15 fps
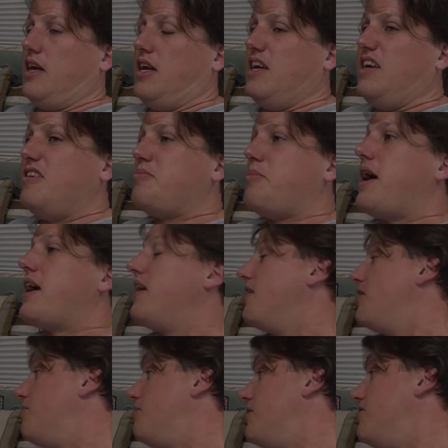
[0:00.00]
Ease back a
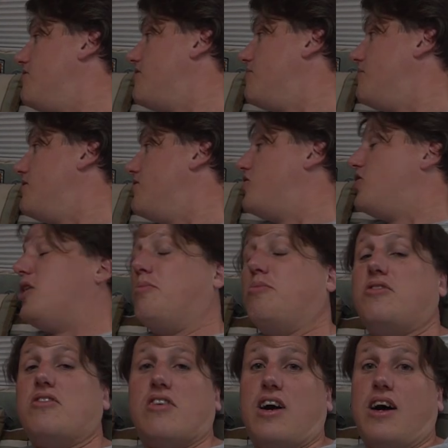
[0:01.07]
little bit on some of the jobs.